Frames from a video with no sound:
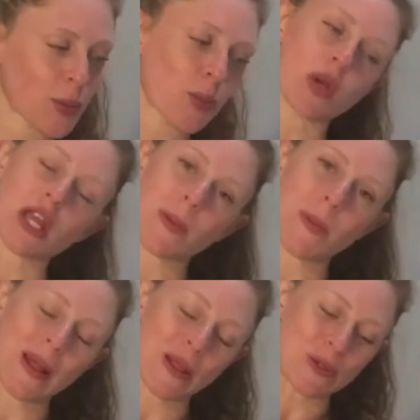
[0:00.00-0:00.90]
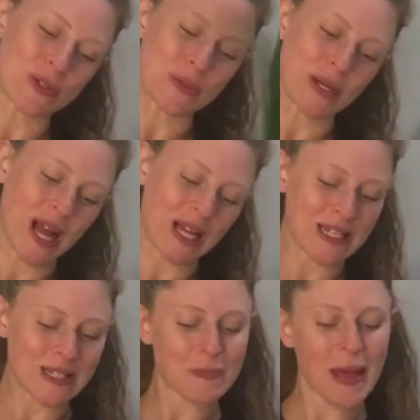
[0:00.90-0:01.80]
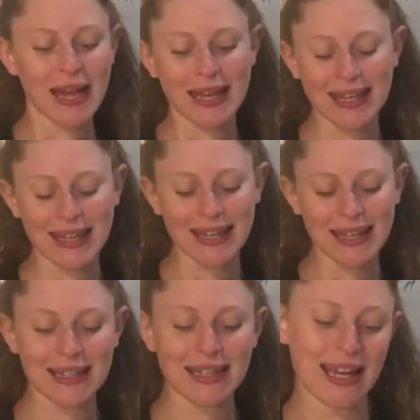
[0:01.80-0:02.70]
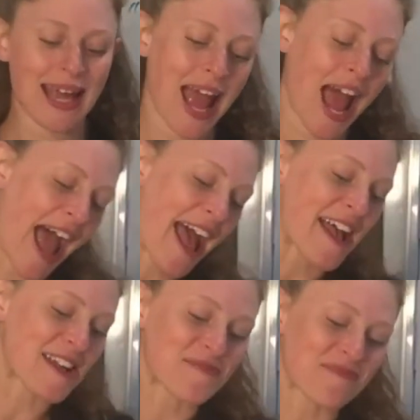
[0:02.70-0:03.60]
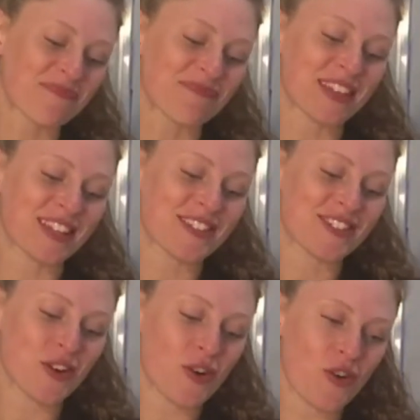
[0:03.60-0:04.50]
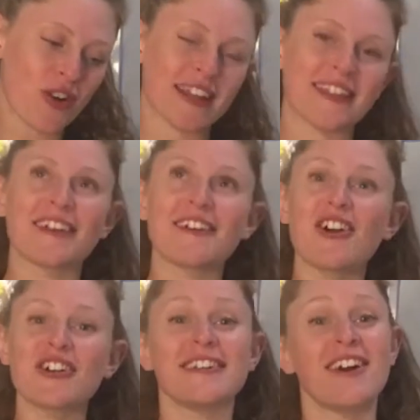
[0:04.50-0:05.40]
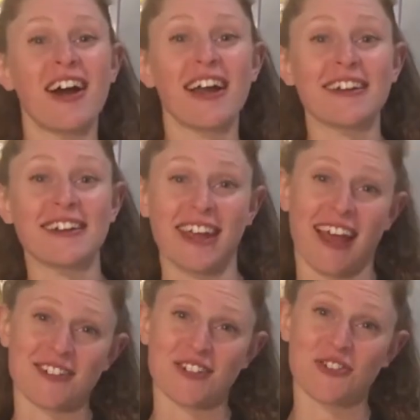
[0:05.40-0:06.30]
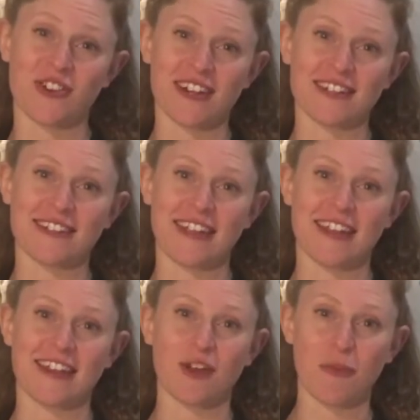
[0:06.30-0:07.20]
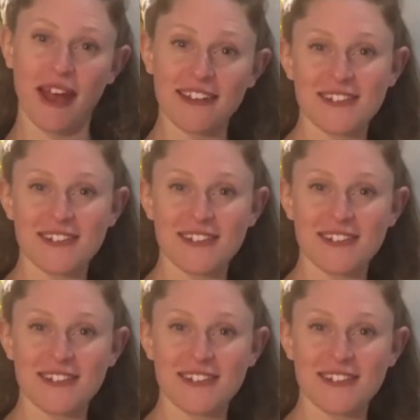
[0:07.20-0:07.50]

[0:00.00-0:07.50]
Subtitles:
Bring in my little spring onions back in. So there are 9 categories in capacity